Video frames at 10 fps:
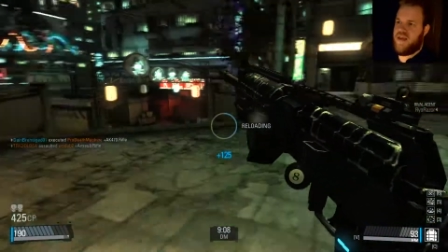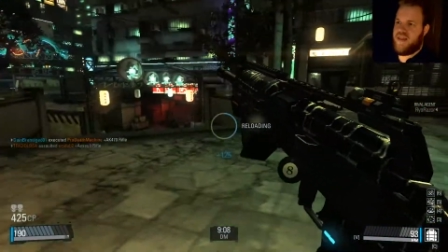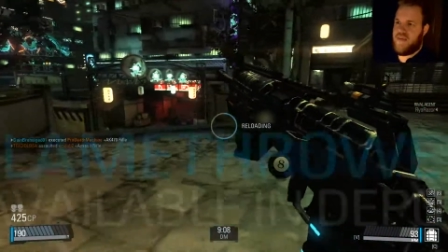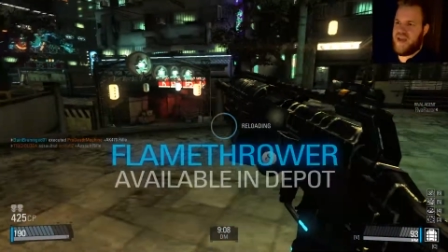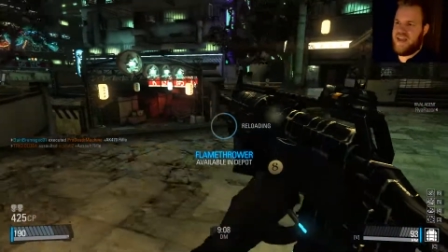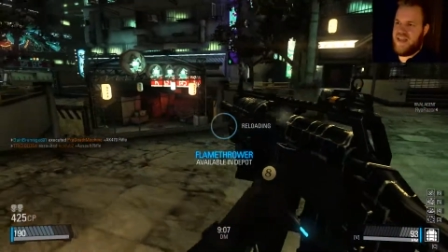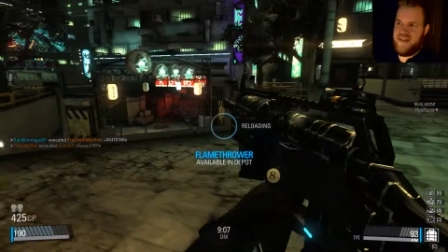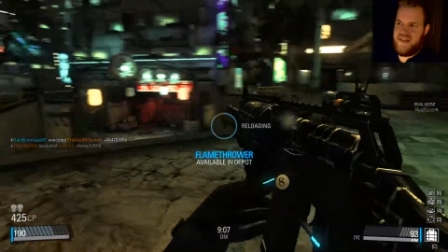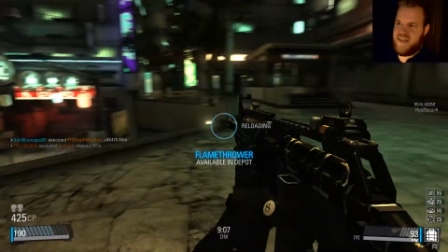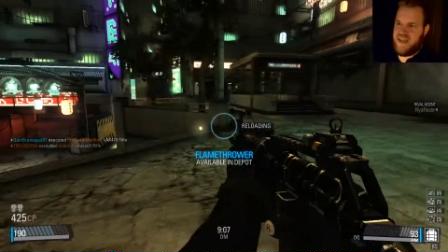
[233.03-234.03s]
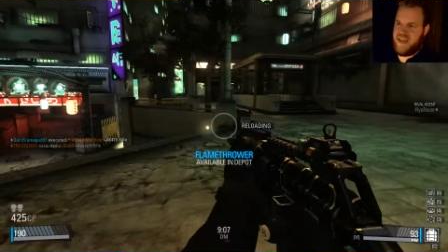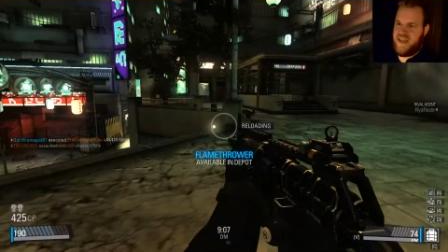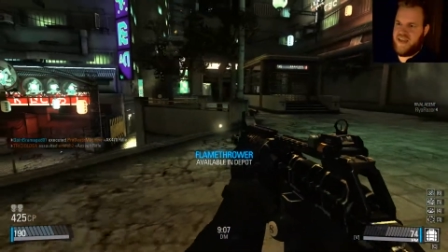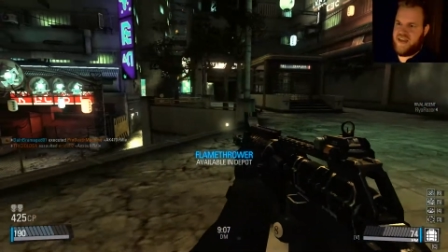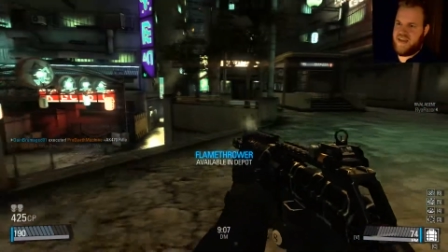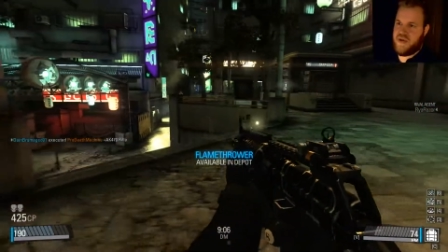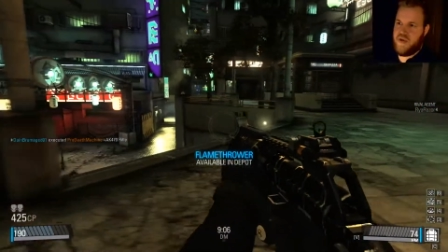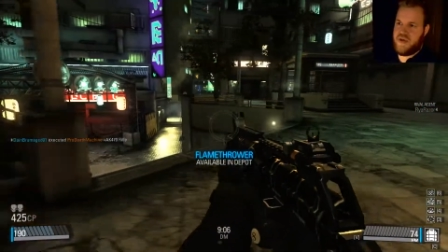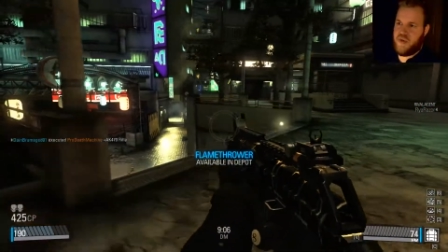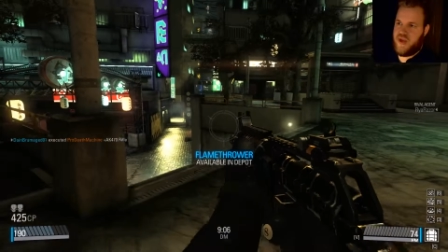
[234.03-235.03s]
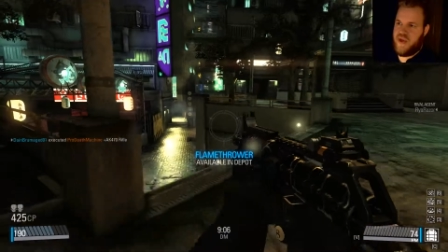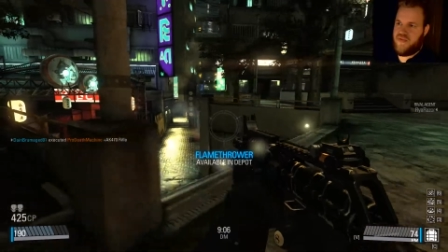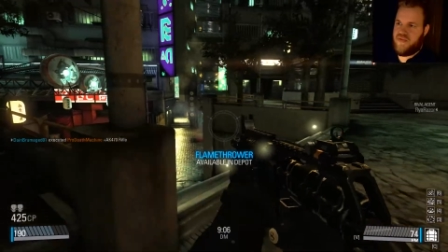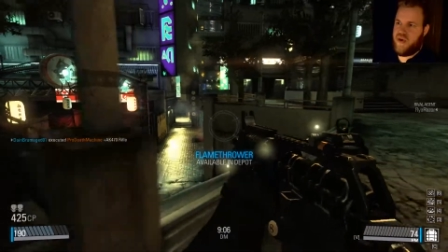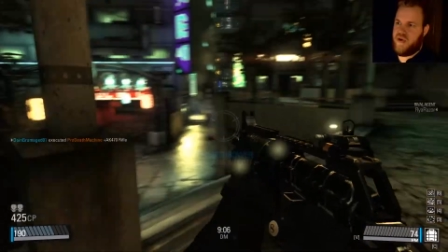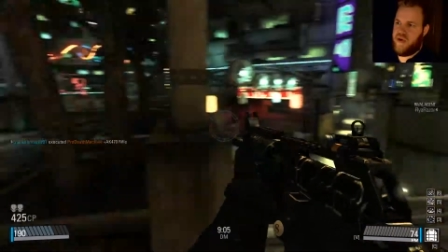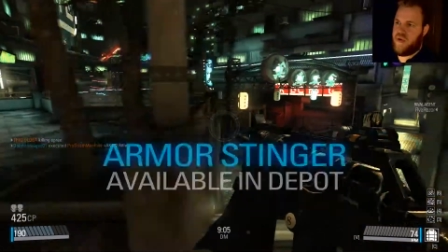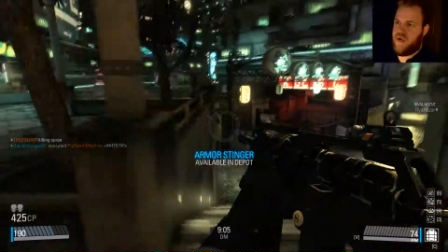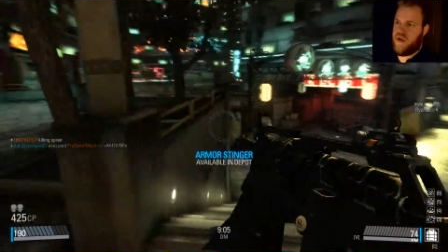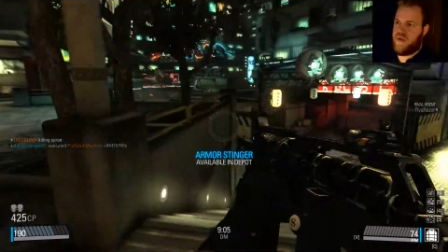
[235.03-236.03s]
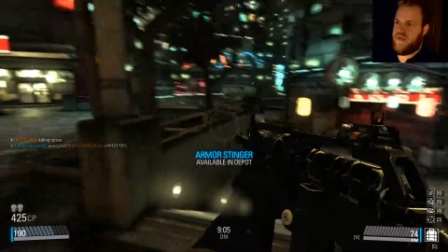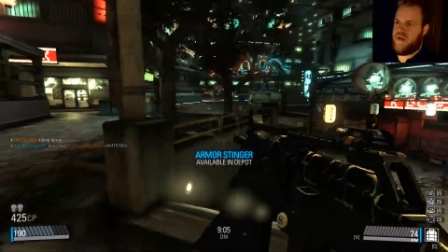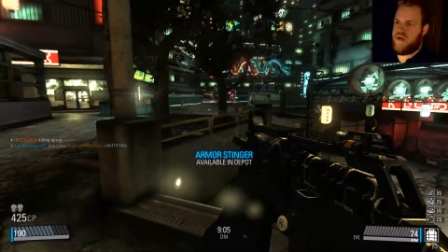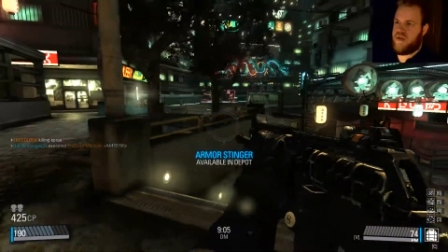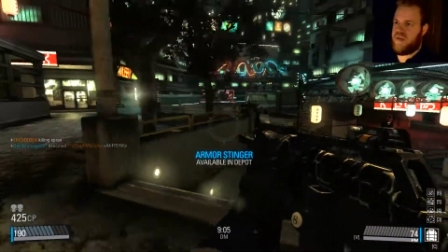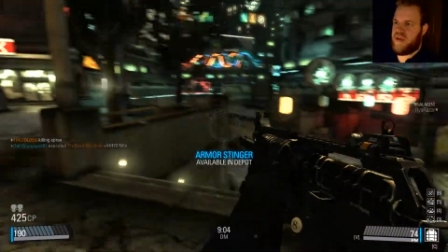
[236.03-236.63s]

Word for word: I think my melee technique is going to work out very well with Grendel,